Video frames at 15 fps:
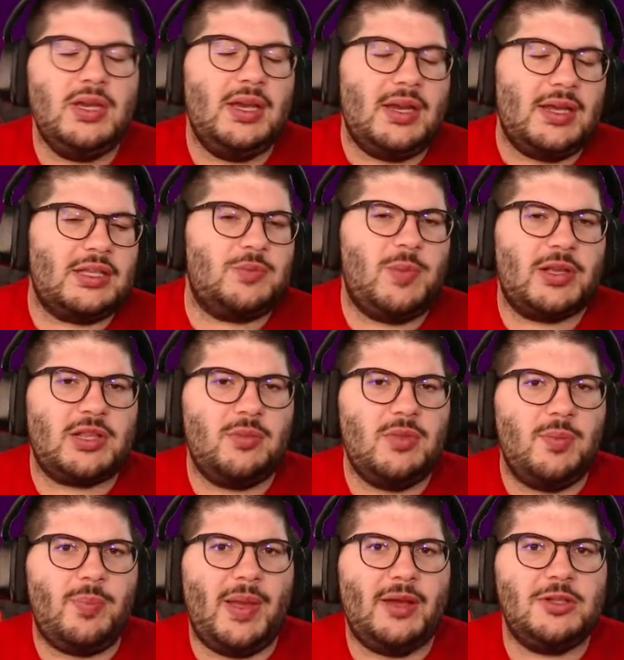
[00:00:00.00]
And I expect them to
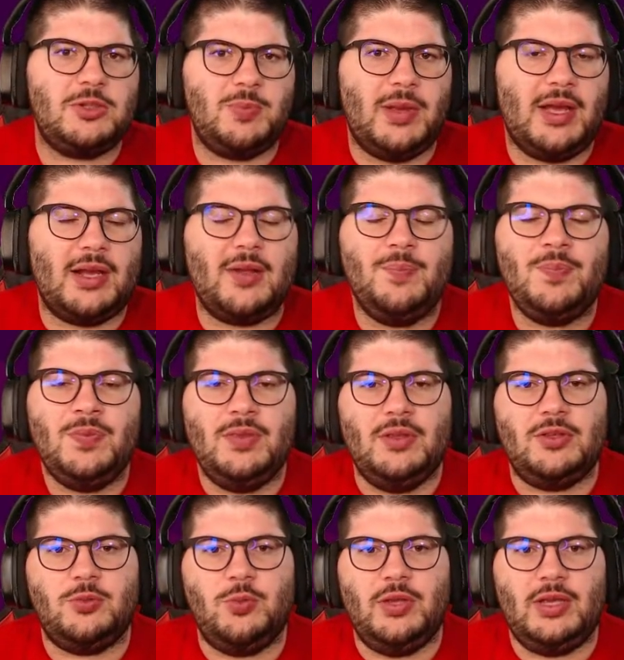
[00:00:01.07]
bounce back
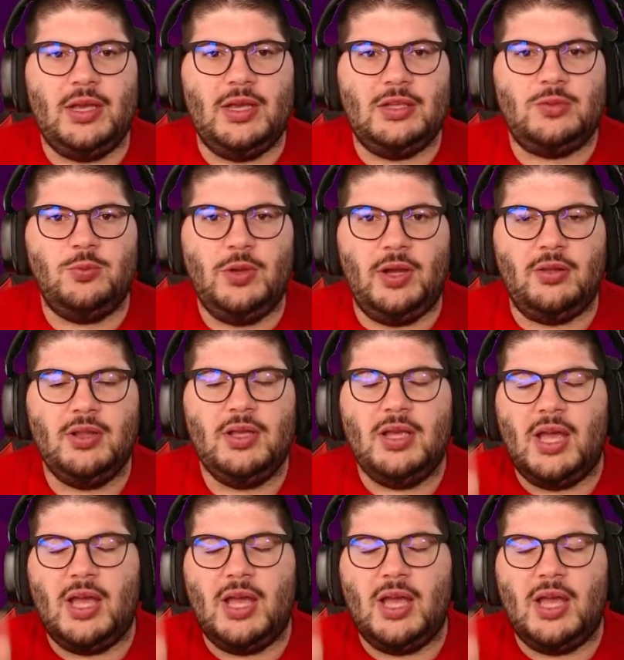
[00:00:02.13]
this week as well.